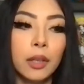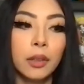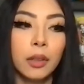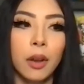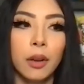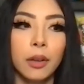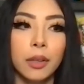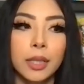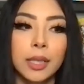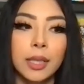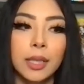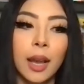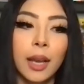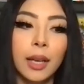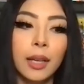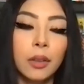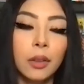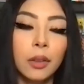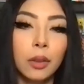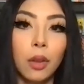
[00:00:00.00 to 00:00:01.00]

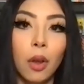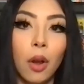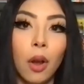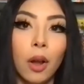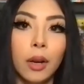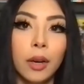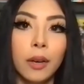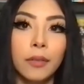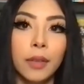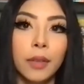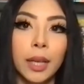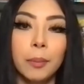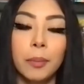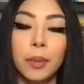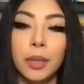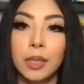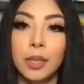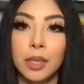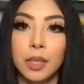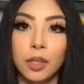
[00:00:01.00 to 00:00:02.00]
alongside a lot of like
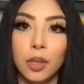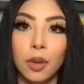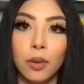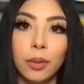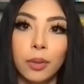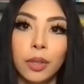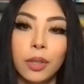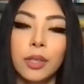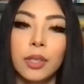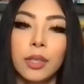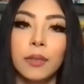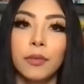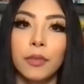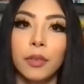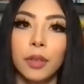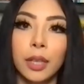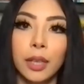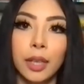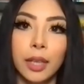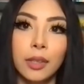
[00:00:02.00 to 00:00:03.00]
business owners and
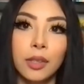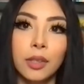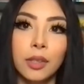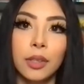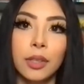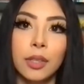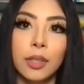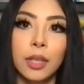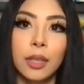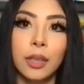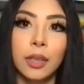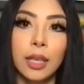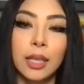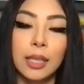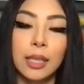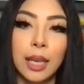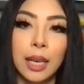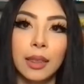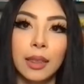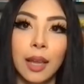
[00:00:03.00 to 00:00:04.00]
freelancers and
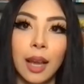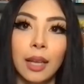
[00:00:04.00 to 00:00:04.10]
things like